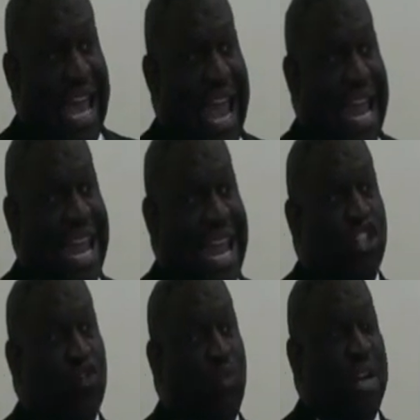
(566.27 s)
and
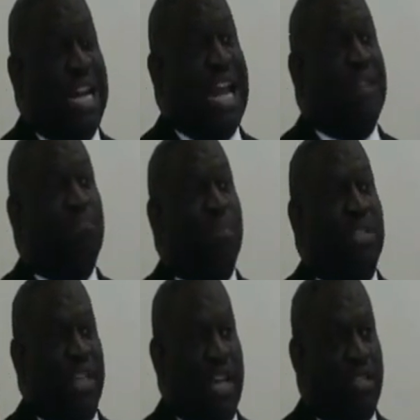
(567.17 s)
now
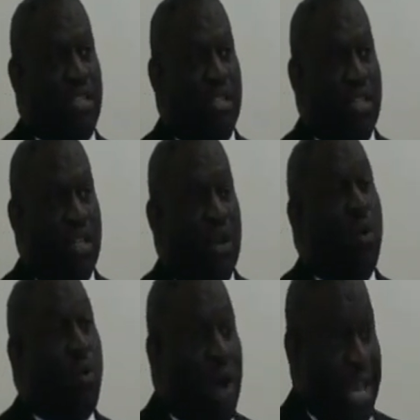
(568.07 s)
29%
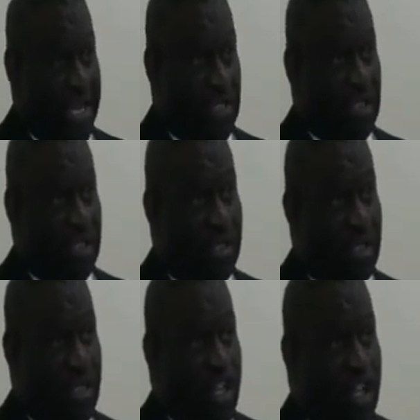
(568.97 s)
white.
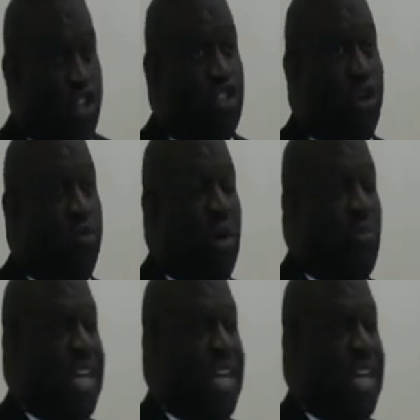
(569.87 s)
So what